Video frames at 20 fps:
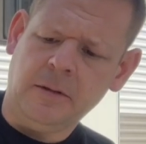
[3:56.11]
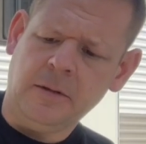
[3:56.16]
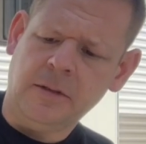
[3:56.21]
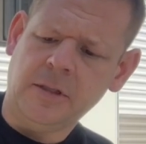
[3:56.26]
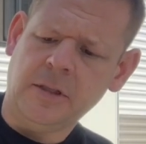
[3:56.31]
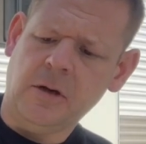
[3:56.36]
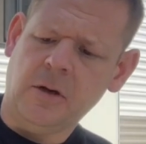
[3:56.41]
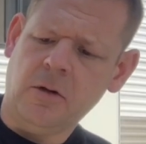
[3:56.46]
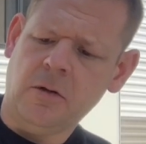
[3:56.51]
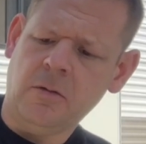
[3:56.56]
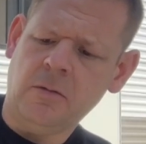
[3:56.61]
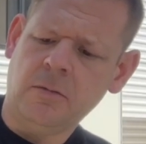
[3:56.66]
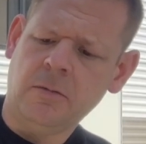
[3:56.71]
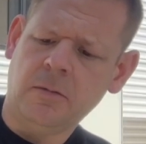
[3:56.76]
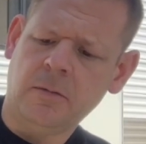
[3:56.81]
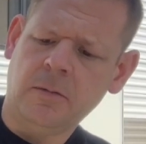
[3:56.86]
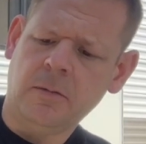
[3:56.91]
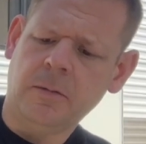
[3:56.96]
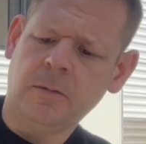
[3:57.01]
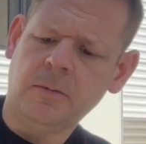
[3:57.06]
So
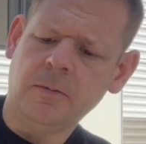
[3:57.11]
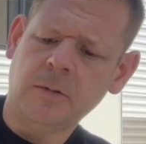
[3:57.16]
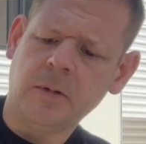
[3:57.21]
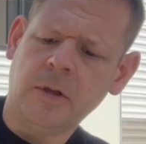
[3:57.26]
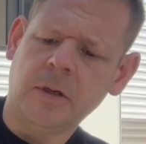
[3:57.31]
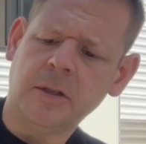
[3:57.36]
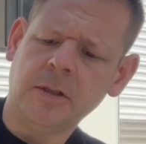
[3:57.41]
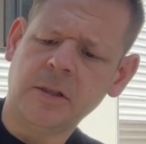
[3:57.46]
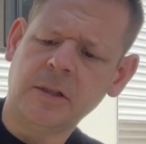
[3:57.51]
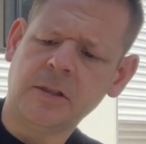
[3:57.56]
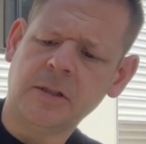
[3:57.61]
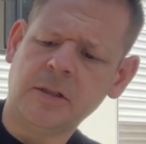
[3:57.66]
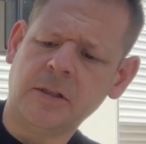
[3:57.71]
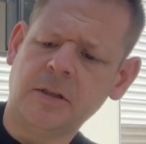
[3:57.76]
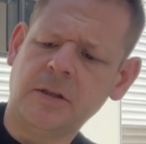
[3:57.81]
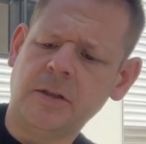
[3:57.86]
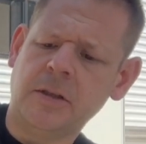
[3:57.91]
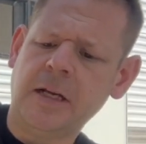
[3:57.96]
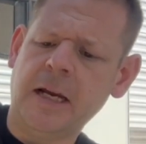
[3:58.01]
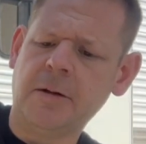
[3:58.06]
just
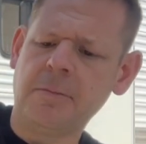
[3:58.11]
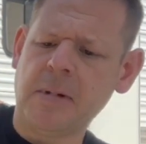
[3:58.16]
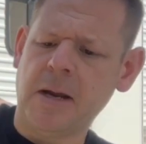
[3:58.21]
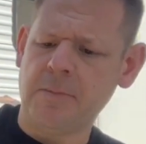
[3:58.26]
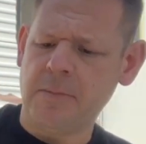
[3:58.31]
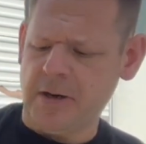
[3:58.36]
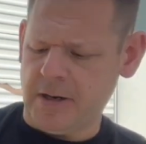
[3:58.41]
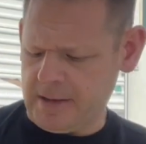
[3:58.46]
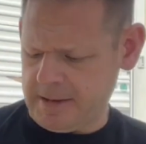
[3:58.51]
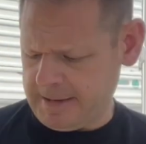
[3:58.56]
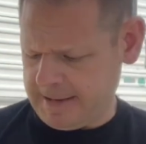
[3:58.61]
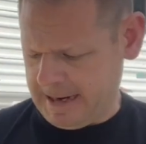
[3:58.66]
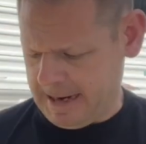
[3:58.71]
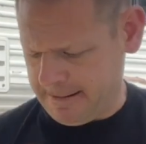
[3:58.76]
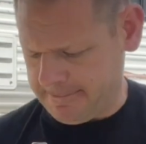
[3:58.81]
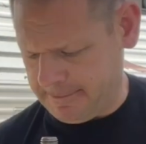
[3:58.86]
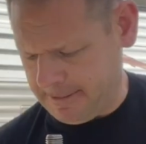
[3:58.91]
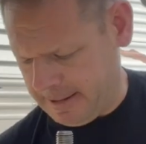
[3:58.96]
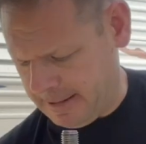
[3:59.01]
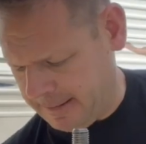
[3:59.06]
take my bearing
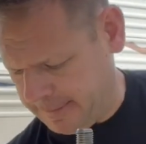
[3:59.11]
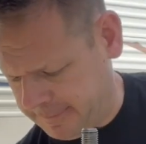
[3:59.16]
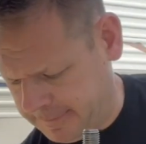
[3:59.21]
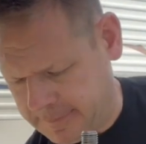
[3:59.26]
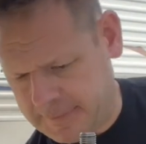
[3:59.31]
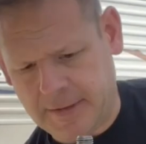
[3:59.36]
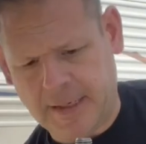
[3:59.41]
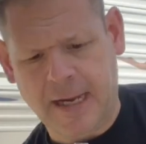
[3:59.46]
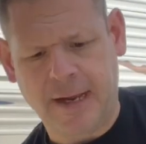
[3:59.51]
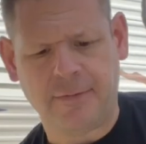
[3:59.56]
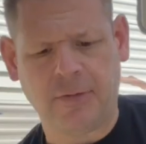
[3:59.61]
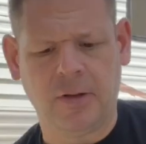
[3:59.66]
cap off to have a